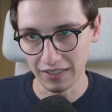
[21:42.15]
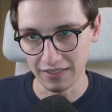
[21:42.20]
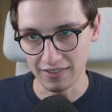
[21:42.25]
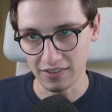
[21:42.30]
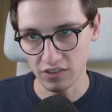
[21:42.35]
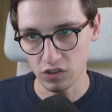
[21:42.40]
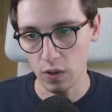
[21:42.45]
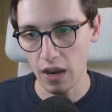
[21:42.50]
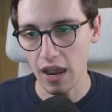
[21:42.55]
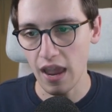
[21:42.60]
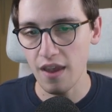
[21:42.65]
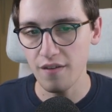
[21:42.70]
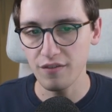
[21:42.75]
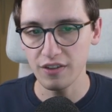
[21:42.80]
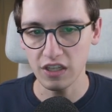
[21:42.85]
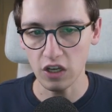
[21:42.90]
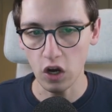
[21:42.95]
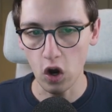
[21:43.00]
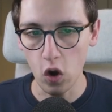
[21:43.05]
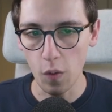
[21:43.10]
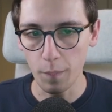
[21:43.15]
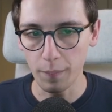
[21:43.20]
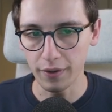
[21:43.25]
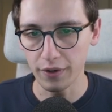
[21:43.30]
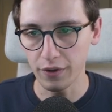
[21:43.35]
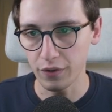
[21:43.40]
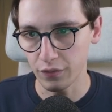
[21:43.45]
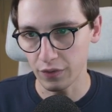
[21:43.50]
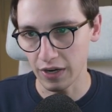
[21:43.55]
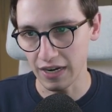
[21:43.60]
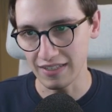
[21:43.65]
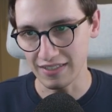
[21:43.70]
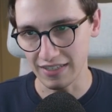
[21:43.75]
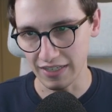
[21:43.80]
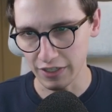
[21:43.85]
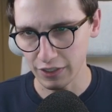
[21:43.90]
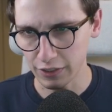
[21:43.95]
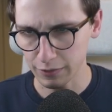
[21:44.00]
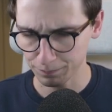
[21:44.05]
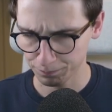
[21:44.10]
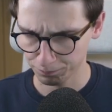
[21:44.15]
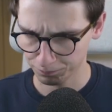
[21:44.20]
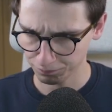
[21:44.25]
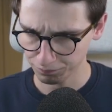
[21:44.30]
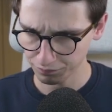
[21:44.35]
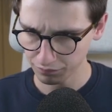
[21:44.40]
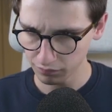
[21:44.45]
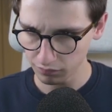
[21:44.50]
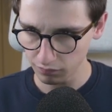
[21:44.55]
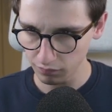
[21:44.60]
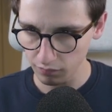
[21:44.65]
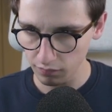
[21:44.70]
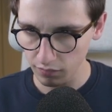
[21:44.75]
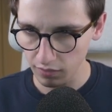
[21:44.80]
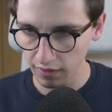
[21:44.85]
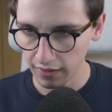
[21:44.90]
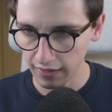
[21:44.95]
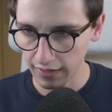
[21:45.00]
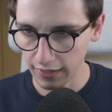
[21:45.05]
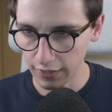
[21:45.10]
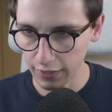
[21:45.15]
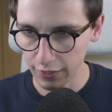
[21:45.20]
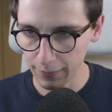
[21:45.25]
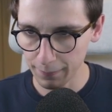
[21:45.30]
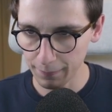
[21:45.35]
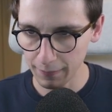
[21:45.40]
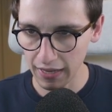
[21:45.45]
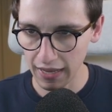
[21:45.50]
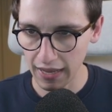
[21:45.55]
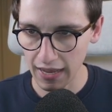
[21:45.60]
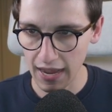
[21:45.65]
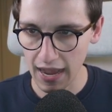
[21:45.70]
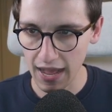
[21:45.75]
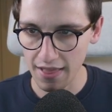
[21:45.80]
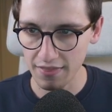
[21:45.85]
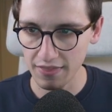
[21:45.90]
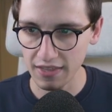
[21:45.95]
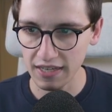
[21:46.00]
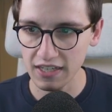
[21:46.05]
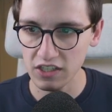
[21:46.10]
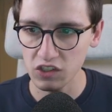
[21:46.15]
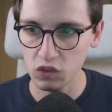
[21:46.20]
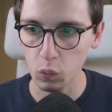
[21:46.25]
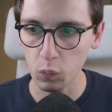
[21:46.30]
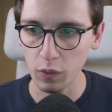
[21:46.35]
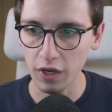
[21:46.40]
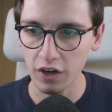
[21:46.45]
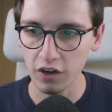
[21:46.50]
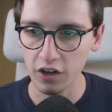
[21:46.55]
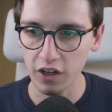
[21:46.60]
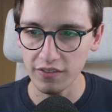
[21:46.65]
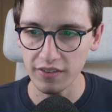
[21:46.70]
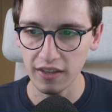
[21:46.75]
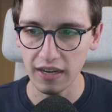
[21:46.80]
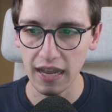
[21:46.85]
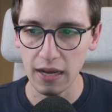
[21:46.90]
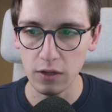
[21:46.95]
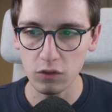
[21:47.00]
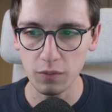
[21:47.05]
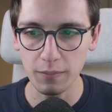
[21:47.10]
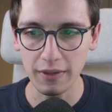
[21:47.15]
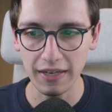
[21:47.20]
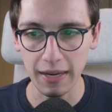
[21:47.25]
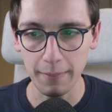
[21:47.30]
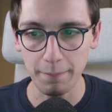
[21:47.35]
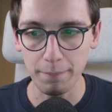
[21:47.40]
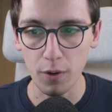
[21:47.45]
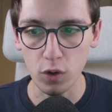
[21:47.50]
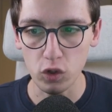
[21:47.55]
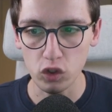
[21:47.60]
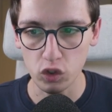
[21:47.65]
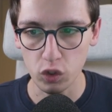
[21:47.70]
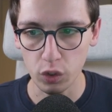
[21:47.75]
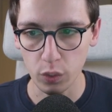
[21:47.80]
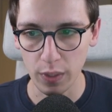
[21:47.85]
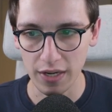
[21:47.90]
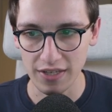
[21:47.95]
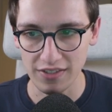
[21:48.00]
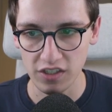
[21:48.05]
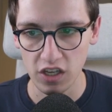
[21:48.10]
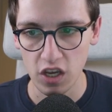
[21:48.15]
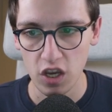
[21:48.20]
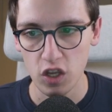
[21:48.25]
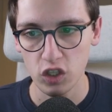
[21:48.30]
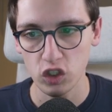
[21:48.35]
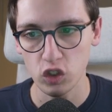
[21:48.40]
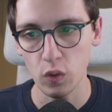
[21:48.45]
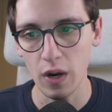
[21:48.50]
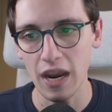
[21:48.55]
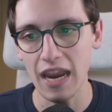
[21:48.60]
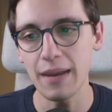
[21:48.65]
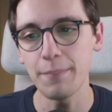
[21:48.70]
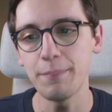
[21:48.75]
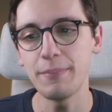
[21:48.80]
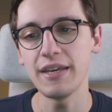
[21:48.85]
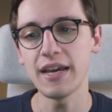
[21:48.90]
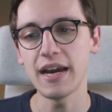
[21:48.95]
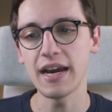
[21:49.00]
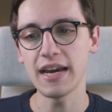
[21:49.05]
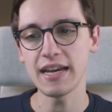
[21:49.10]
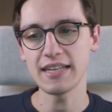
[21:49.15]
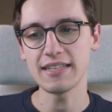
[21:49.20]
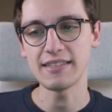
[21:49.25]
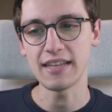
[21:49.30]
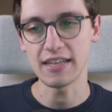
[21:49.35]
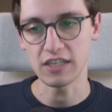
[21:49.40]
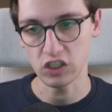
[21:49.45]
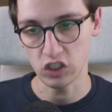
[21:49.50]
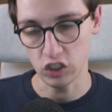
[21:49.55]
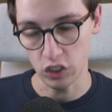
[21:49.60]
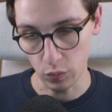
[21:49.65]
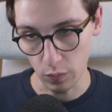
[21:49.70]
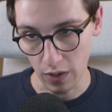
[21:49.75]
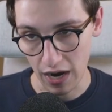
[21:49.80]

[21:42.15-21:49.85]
So I have it open right here. And the thing is, we are not allowed to make a post request to API test UI.